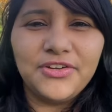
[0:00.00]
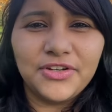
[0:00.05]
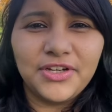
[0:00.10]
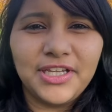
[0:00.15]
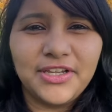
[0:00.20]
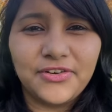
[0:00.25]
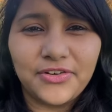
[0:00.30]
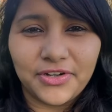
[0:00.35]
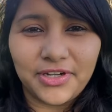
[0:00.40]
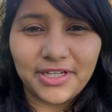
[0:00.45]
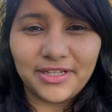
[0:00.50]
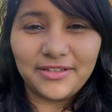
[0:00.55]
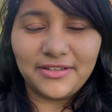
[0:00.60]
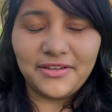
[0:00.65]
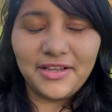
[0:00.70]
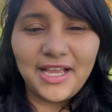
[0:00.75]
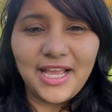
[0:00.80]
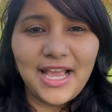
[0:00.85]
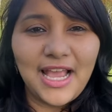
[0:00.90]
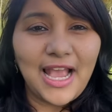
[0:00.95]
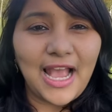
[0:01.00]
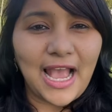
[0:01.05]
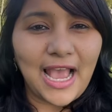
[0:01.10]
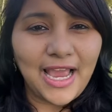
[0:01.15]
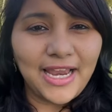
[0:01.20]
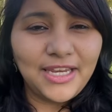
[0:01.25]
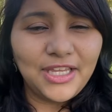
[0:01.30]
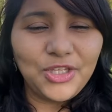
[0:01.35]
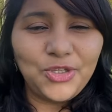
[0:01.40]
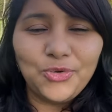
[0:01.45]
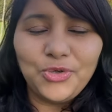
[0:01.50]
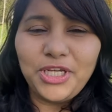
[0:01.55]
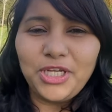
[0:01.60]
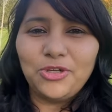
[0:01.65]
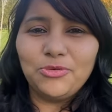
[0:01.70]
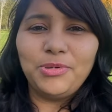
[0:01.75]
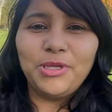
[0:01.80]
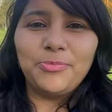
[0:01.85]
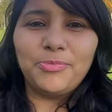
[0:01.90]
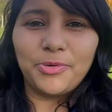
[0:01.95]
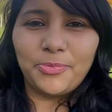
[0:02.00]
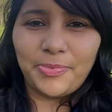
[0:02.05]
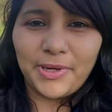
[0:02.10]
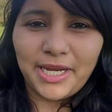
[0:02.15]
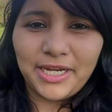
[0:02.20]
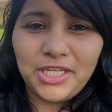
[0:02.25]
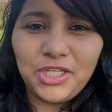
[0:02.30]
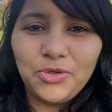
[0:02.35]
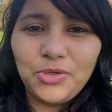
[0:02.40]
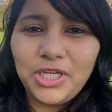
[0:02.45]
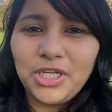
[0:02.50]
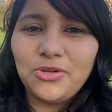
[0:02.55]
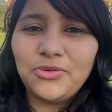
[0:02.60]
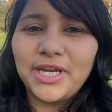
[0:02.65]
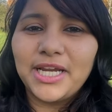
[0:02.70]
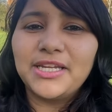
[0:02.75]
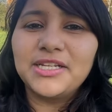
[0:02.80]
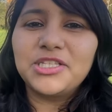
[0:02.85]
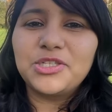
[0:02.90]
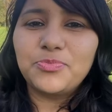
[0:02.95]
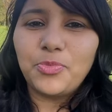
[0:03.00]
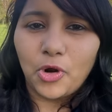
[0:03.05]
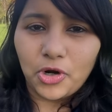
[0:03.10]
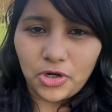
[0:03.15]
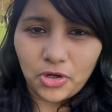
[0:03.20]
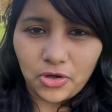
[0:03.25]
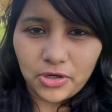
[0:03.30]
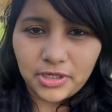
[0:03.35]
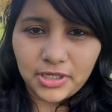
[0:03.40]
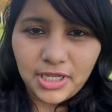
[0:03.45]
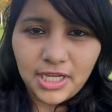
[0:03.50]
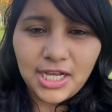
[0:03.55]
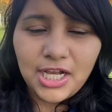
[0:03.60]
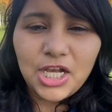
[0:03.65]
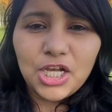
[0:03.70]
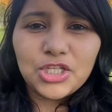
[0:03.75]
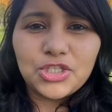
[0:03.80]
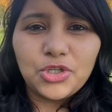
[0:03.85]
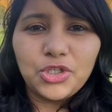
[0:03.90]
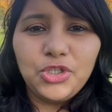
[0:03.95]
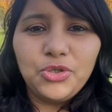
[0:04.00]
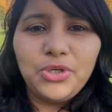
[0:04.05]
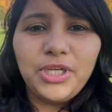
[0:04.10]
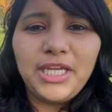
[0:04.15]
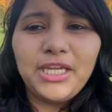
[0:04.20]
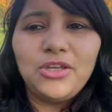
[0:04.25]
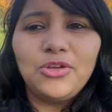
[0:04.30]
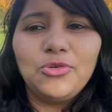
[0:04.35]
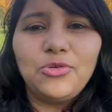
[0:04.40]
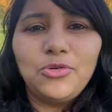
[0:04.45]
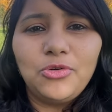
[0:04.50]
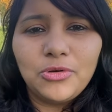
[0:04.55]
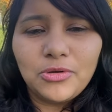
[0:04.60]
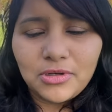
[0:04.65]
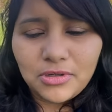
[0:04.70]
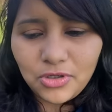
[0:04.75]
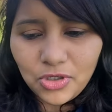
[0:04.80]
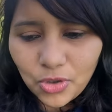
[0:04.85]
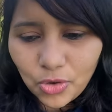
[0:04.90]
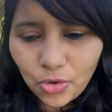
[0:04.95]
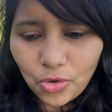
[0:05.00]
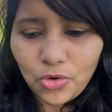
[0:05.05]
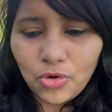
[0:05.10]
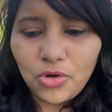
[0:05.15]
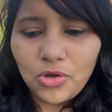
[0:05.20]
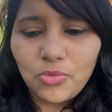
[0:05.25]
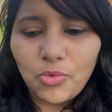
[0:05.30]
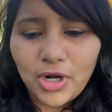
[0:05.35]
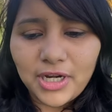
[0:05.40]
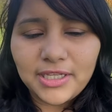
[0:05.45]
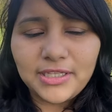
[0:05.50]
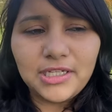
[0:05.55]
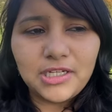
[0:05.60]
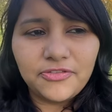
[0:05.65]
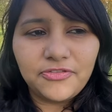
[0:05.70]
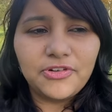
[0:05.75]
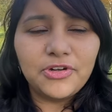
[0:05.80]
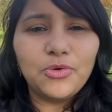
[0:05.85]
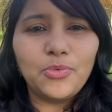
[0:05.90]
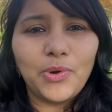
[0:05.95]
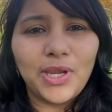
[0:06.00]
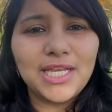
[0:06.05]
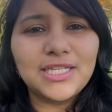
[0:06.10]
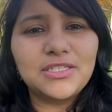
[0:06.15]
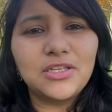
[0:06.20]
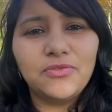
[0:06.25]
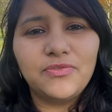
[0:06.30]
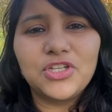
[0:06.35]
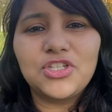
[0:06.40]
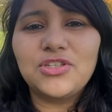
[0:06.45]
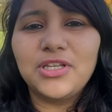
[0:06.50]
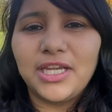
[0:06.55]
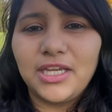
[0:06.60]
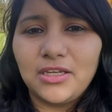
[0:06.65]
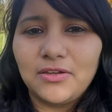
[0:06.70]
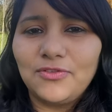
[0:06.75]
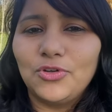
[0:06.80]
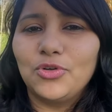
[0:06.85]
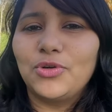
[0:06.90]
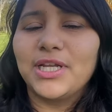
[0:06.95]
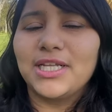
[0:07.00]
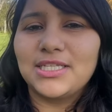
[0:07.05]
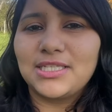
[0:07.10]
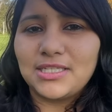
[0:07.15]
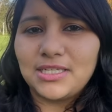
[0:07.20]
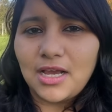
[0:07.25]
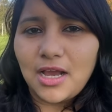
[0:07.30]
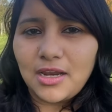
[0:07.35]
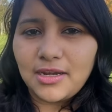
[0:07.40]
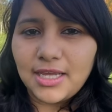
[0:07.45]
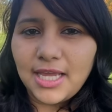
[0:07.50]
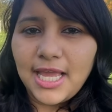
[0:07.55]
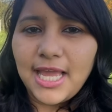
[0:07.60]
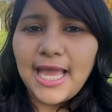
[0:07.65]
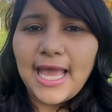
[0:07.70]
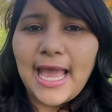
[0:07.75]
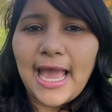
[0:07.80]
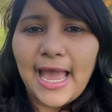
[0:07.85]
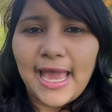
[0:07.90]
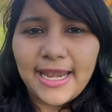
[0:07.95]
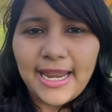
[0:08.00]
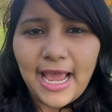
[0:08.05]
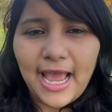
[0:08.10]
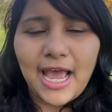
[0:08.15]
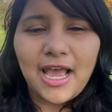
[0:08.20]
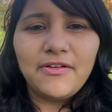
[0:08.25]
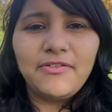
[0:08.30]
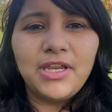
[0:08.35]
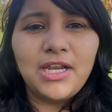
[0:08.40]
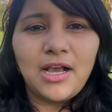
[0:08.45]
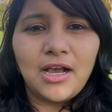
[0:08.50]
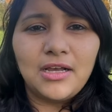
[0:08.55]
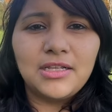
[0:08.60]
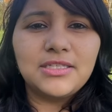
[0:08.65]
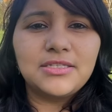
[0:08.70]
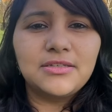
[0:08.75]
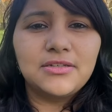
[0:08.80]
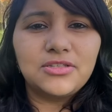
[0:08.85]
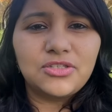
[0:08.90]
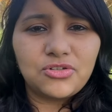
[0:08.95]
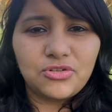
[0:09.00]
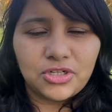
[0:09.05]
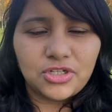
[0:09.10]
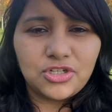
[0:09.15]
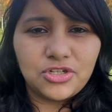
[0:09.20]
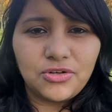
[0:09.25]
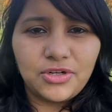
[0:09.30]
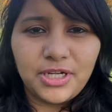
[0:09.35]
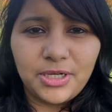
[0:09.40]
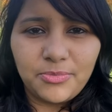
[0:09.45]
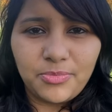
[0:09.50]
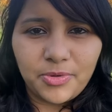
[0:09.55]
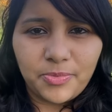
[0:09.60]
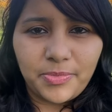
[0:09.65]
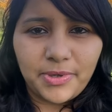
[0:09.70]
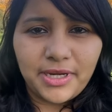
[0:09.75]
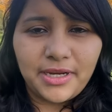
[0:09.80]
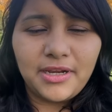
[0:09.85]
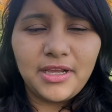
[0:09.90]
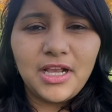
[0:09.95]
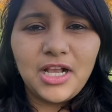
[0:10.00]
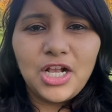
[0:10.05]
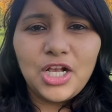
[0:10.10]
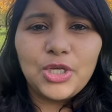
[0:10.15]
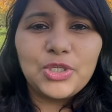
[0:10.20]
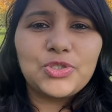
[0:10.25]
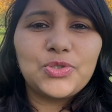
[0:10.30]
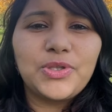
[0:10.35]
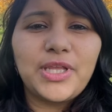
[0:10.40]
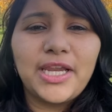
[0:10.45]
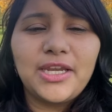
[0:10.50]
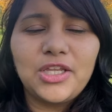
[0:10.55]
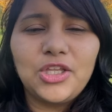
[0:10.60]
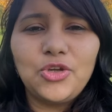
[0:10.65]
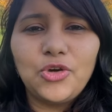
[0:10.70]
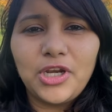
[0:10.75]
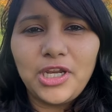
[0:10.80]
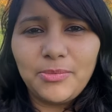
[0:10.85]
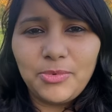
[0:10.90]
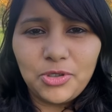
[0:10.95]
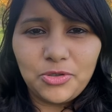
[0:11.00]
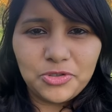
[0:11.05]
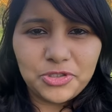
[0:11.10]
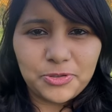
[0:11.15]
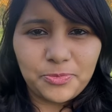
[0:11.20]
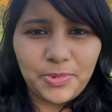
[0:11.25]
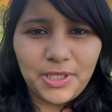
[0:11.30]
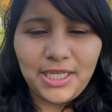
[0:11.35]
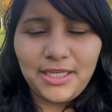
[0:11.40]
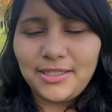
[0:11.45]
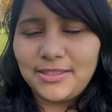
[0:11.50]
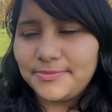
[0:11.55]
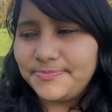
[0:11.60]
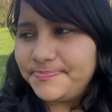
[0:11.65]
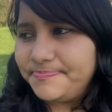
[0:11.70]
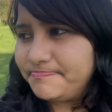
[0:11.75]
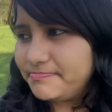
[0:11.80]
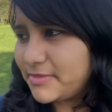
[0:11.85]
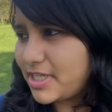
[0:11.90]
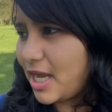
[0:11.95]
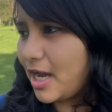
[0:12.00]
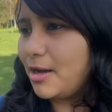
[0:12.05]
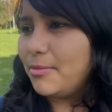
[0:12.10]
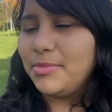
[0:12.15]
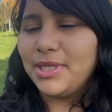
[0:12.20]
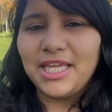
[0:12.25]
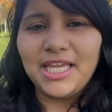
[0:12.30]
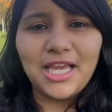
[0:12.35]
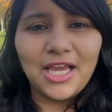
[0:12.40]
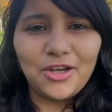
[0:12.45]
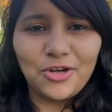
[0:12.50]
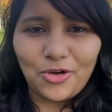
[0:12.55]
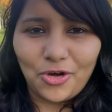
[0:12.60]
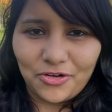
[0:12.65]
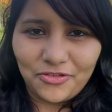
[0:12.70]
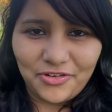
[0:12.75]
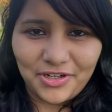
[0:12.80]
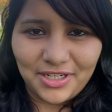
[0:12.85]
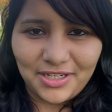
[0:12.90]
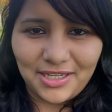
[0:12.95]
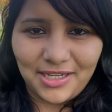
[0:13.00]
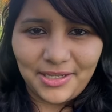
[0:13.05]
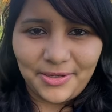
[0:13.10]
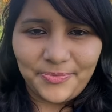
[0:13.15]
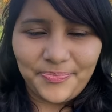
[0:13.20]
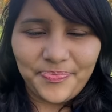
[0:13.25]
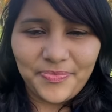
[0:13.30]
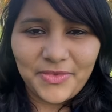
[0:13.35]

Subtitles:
really critical, and you need to be prepared. You need to get it spot on. So you need to know what are the different ways in which the interview can start and have an answer structured and prepared so that you're able to speak calmly and confidently.